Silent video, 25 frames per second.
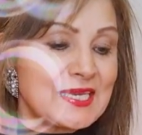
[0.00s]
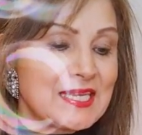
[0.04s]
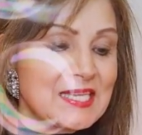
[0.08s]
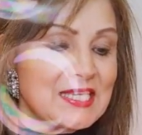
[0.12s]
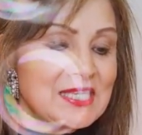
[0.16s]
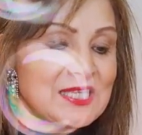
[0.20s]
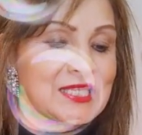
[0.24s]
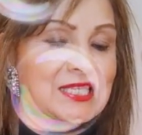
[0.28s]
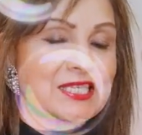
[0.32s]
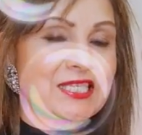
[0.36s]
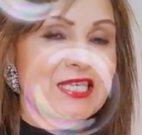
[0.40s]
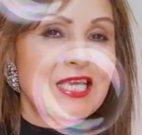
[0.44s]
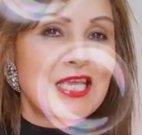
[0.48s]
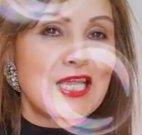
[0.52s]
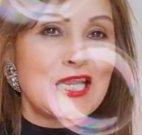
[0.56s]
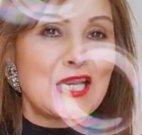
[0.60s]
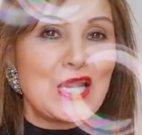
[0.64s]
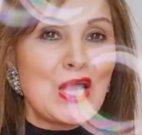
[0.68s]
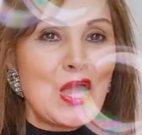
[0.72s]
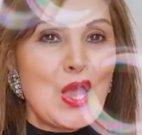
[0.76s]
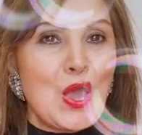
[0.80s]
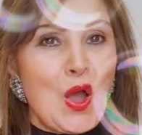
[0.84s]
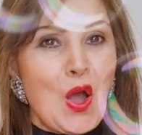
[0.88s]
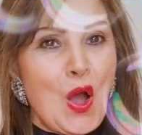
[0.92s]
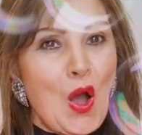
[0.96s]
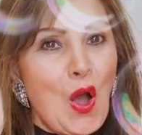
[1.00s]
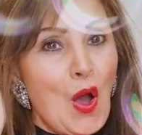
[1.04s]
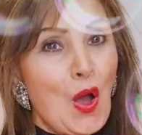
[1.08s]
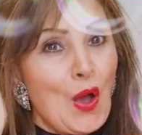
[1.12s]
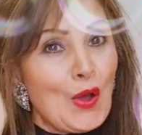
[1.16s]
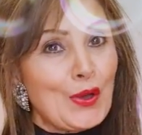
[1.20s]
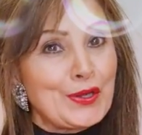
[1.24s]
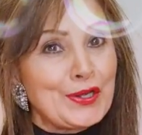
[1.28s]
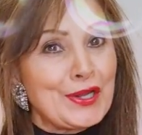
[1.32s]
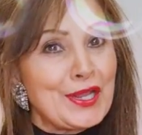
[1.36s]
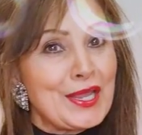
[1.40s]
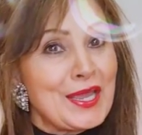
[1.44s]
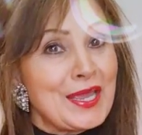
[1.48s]
his seal
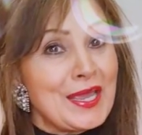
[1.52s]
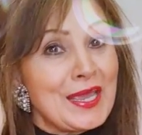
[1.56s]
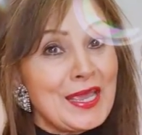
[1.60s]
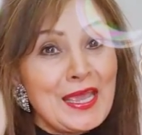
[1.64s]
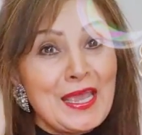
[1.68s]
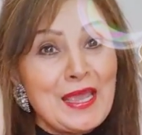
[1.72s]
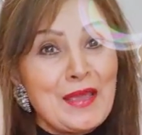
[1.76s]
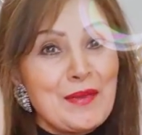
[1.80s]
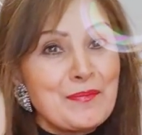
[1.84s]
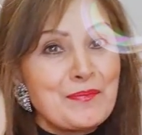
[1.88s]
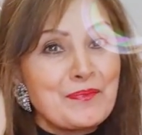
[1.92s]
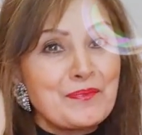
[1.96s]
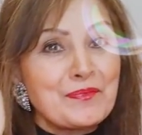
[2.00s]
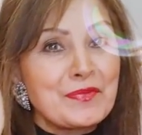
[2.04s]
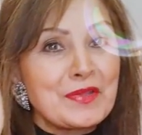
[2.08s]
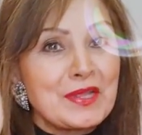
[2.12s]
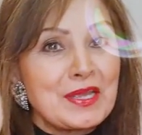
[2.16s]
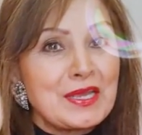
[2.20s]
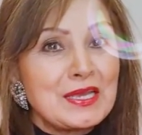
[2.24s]
on him.